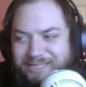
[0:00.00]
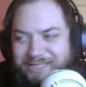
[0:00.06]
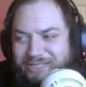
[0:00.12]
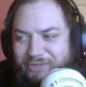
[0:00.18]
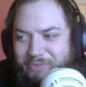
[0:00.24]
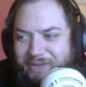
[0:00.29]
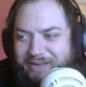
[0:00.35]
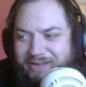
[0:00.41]

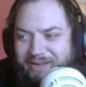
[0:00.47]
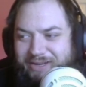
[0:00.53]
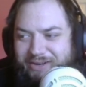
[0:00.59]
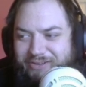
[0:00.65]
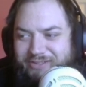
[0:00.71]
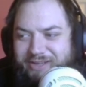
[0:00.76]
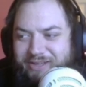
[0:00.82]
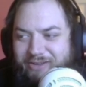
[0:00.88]
But
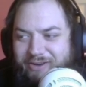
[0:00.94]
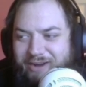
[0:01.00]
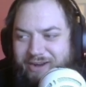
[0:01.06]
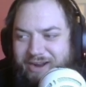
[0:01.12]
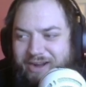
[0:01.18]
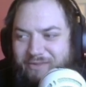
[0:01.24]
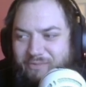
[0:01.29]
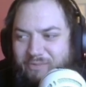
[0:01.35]
here's another
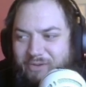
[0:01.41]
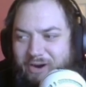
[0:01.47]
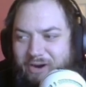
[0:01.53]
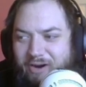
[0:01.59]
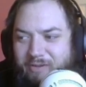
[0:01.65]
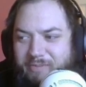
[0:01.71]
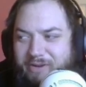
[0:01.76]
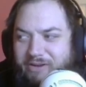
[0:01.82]
item.
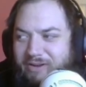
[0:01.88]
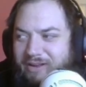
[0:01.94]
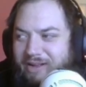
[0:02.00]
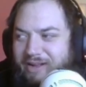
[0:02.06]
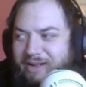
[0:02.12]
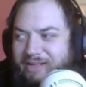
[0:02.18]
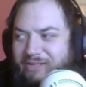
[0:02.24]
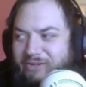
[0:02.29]
Armadyl
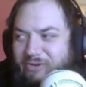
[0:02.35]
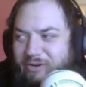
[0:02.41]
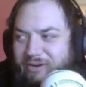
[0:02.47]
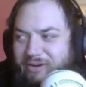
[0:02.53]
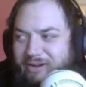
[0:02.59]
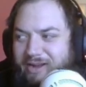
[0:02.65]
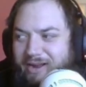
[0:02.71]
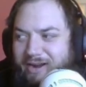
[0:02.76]
God's
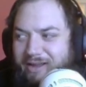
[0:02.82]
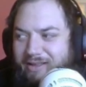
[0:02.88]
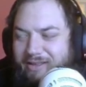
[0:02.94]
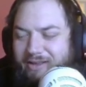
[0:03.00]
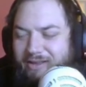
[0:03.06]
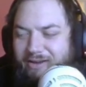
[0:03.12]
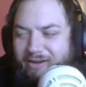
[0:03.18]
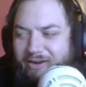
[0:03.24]
Sword. Got it.
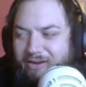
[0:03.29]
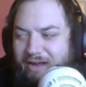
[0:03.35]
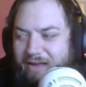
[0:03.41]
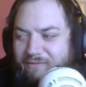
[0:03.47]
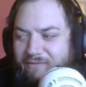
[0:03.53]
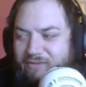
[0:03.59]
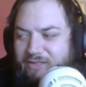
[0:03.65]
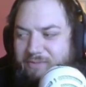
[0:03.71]
Oh, I don't
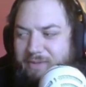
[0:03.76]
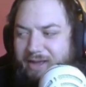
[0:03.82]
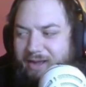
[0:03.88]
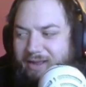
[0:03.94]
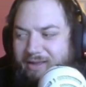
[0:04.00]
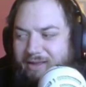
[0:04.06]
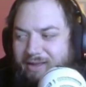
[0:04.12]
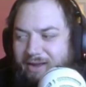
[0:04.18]
have the
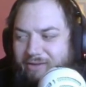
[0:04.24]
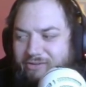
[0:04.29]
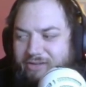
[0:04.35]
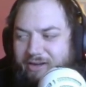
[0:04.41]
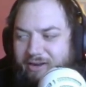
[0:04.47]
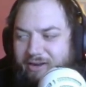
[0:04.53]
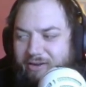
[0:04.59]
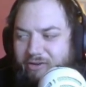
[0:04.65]
spec. I was
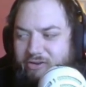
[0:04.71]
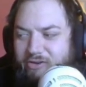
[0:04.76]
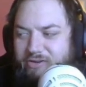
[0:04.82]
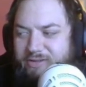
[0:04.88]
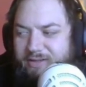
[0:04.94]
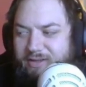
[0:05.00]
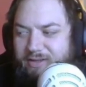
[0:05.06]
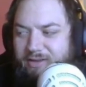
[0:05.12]
going to go
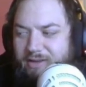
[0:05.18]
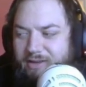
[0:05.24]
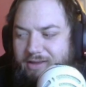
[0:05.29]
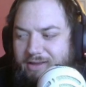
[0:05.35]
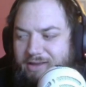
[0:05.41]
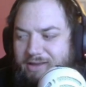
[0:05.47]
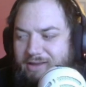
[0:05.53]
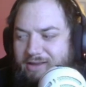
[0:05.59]
use it.
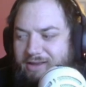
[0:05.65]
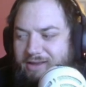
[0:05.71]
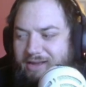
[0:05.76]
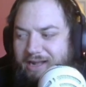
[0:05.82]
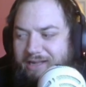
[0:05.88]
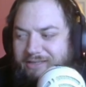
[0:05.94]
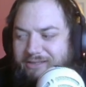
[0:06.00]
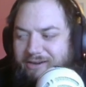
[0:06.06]

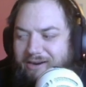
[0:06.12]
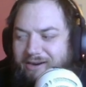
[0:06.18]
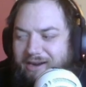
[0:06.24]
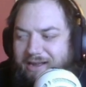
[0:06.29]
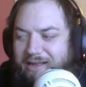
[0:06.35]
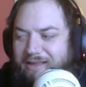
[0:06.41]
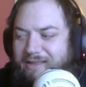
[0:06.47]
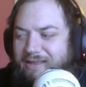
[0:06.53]
That's all
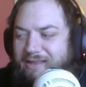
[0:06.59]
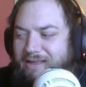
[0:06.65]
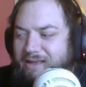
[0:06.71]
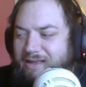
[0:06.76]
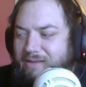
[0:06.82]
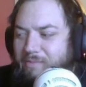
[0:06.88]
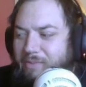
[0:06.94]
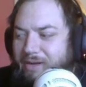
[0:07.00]
right.
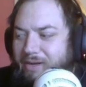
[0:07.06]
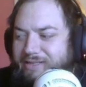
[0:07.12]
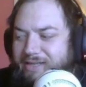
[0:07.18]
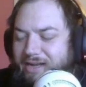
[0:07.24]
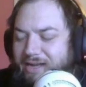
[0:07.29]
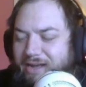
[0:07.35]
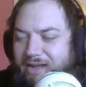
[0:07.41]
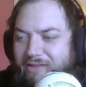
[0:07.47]
But
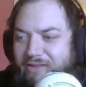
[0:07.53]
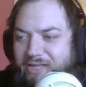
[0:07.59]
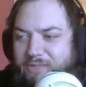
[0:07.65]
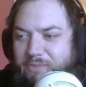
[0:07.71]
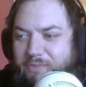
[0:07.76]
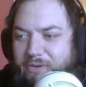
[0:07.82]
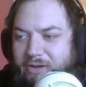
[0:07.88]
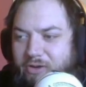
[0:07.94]
uh, that's
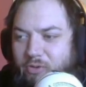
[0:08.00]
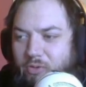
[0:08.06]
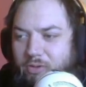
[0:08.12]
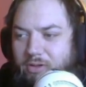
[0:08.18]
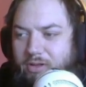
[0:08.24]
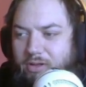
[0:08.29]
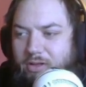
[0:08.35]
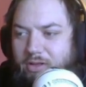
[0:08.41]
pretty
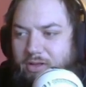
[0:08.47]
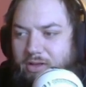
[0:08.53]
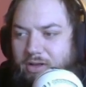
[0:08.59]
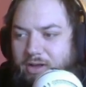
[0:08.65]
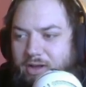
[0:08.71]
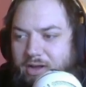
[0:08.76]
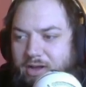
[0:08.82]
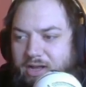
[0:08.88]
cool.
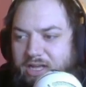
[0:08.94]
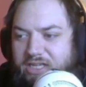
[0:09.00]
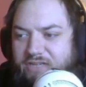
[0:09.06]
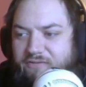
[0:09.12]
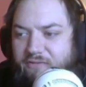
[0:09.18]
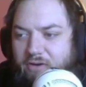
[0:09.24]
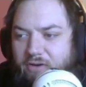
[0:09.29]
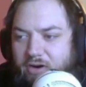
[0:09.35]
Uh, as
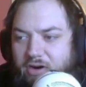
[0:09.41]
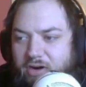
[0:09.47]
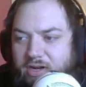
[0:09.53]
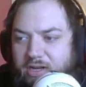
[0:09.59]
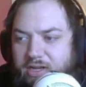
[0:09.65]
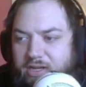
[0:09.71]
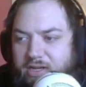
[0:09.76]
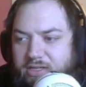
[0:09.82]

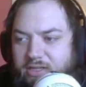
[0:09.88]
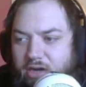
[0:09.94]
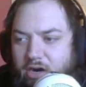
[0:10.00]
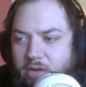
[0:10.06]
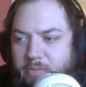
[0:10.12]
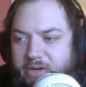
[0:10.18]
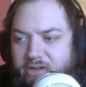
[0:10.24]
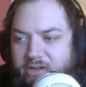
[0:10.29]
far as
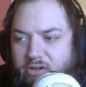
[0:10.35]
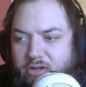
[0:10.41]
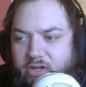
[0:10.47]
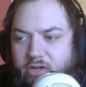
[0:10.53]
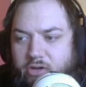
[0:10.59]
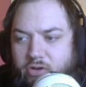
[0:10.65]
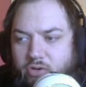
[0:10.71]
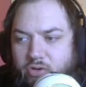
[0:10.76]
Armadyl
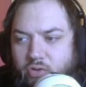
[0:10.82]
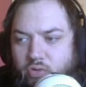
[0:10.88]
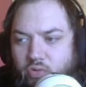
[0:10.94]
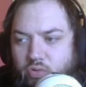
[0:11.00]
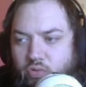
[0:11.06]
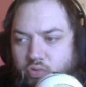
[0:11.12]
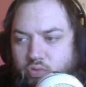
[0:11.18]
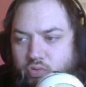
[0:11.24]

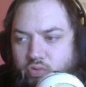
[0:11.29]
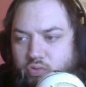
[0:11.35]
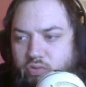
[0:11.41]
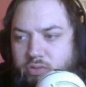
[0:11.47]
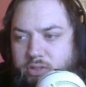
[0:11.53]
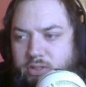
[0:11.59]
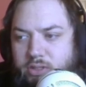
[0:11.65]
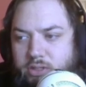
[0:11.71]

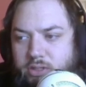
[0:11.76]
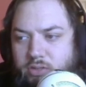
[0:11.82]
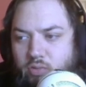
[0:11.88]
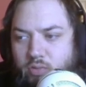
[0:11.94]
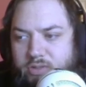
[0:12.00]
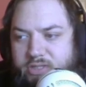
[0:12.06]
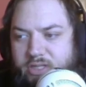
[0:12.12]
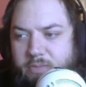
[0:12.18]
goes,
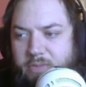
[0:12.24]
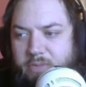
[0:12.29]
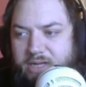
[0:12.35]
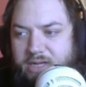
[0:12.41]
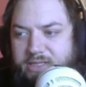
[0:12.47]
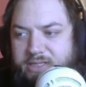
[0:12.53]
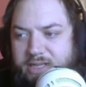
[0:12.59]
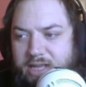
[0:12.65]
what's the
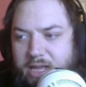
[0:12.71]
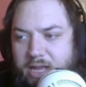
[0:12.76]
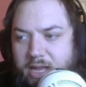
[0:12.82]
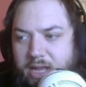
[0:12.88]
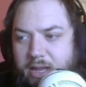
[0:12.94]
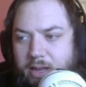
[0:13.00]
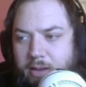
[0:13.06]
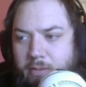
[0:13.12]
boss
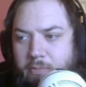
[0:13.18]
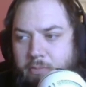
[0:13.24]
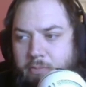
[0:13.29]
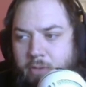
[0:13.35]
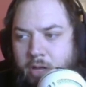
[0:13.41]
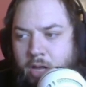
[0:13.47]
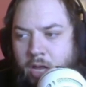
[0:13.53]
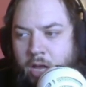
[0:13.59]
name?